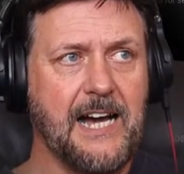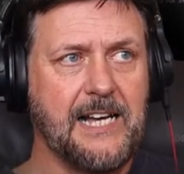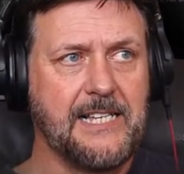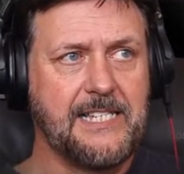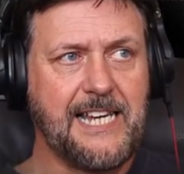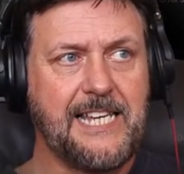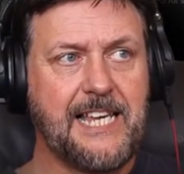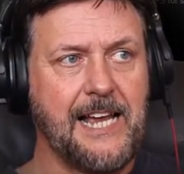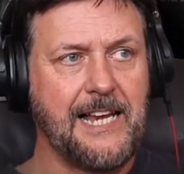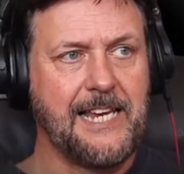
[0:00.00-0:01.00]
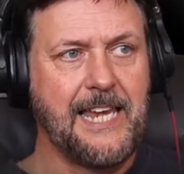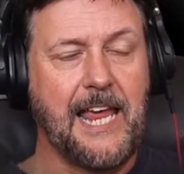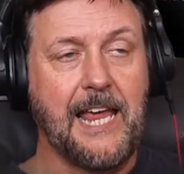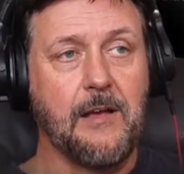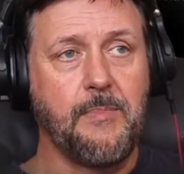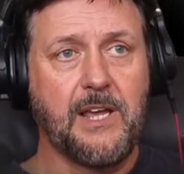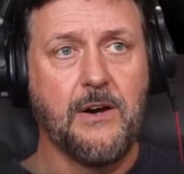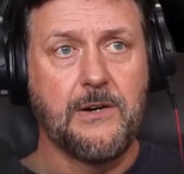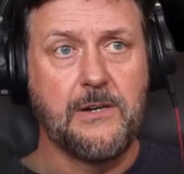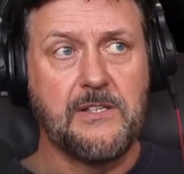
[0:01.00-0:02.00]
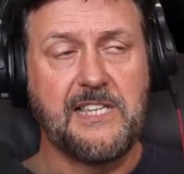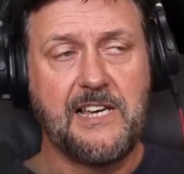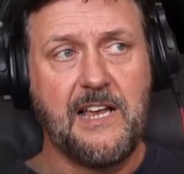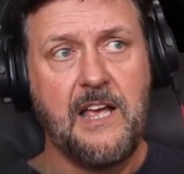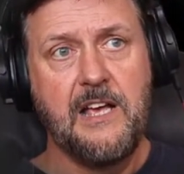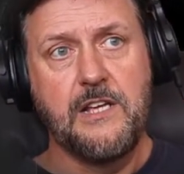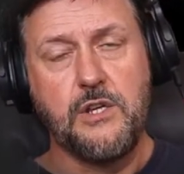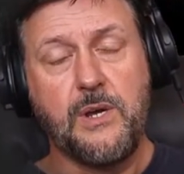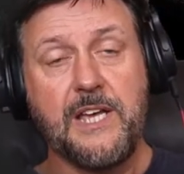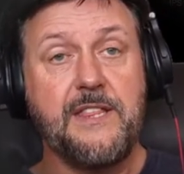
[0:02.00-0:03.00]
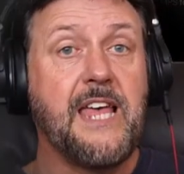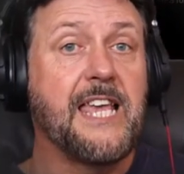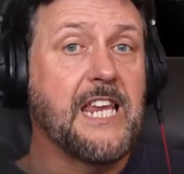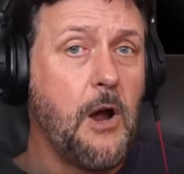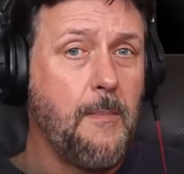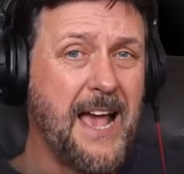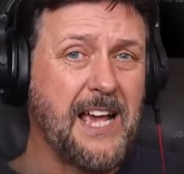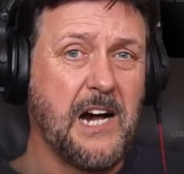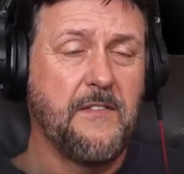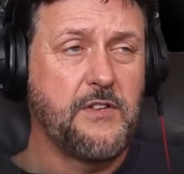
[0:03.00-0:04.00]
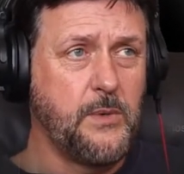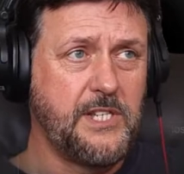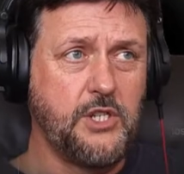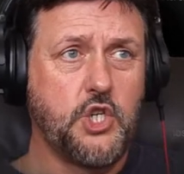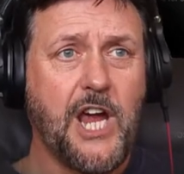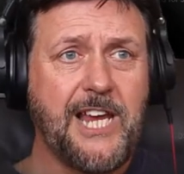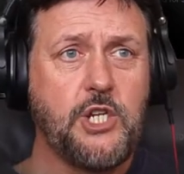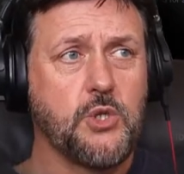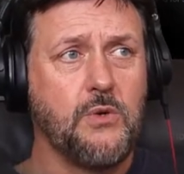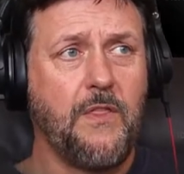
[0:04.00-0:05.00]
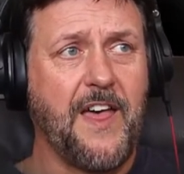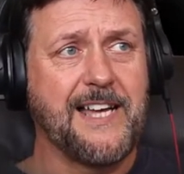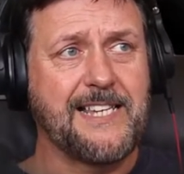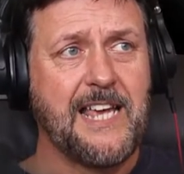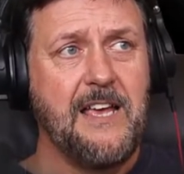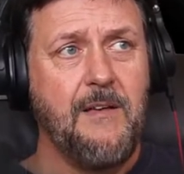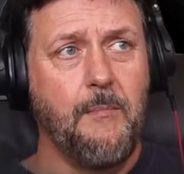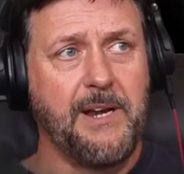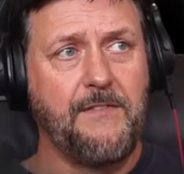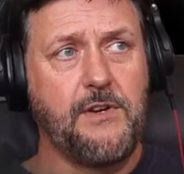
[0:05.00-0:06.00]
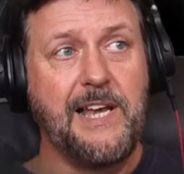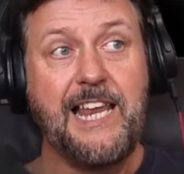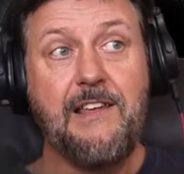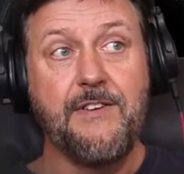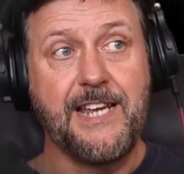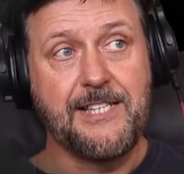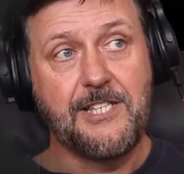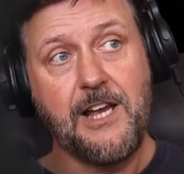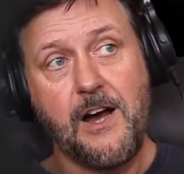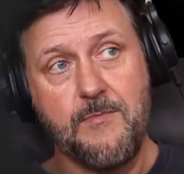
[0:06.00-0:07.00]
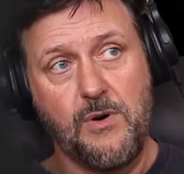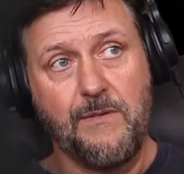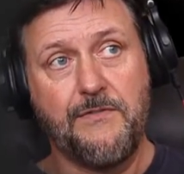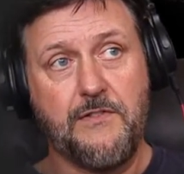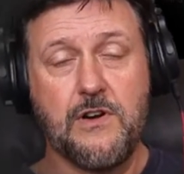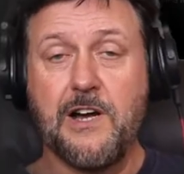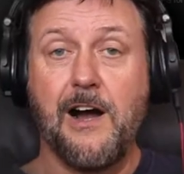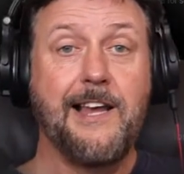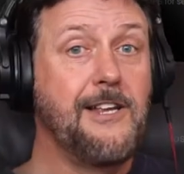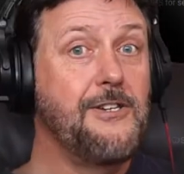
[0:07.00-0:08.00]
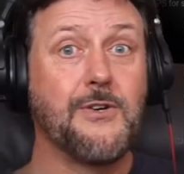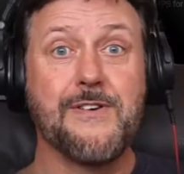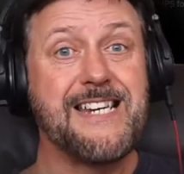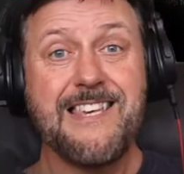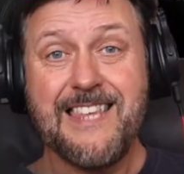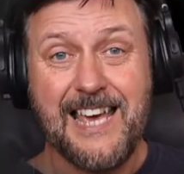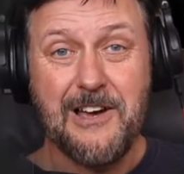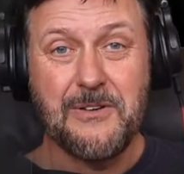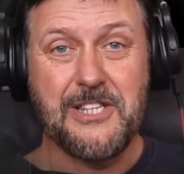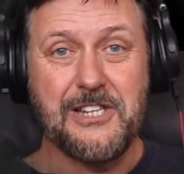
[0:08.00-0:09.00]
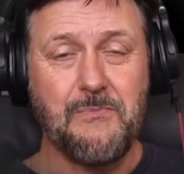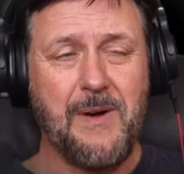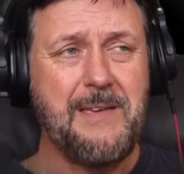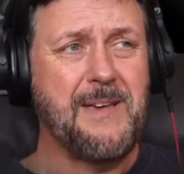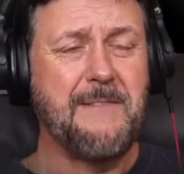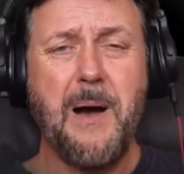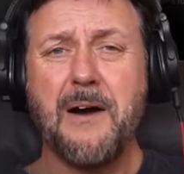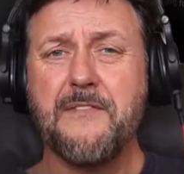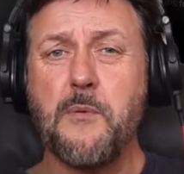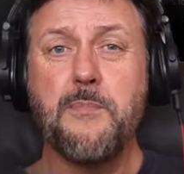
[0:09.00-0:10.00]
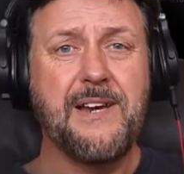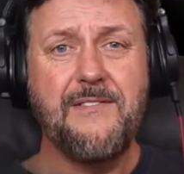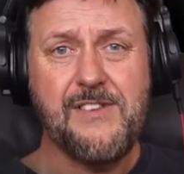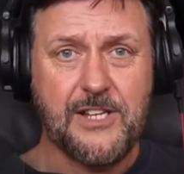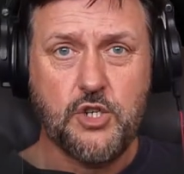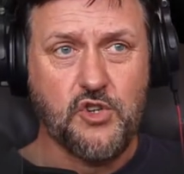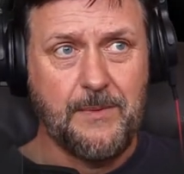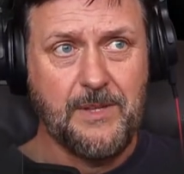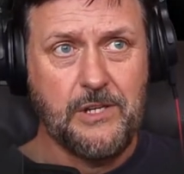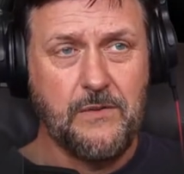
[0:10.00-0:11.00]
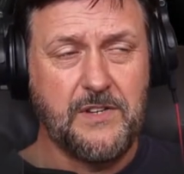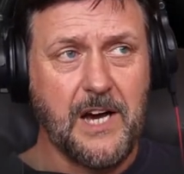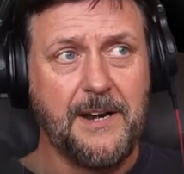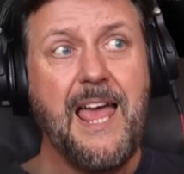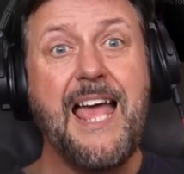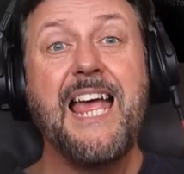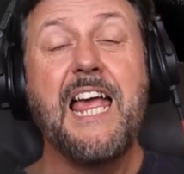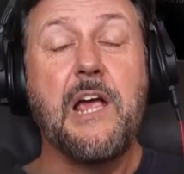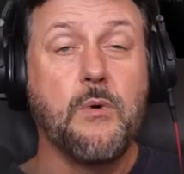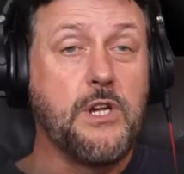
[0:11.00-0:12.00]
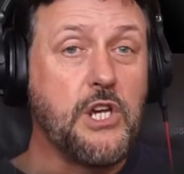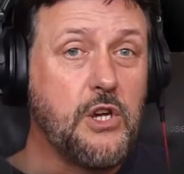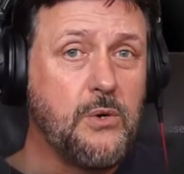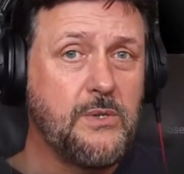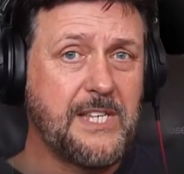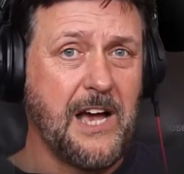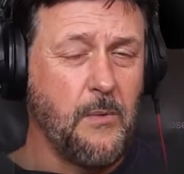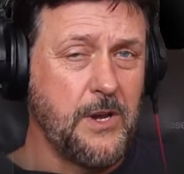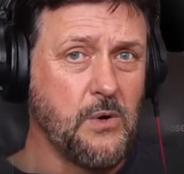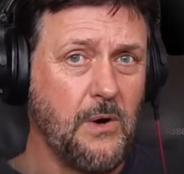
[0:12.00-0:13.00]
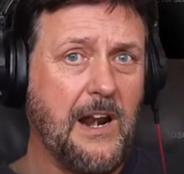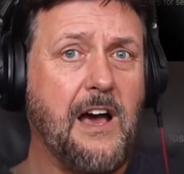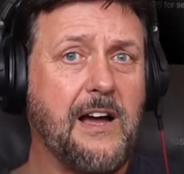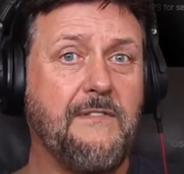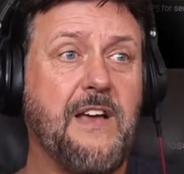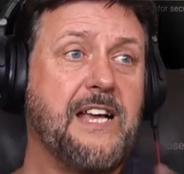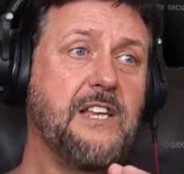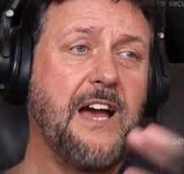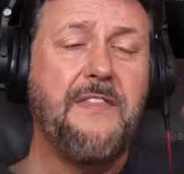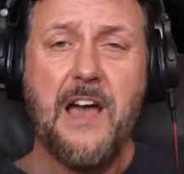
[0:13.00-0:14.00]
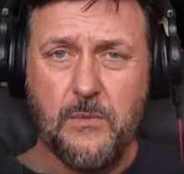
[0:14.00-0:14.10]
detail in here, because you can then go back afterwards and change all that. But if you leave it as Time on Frog Island or anything else that may be part of a previous stream that you've done, it will use that when you're live, and that will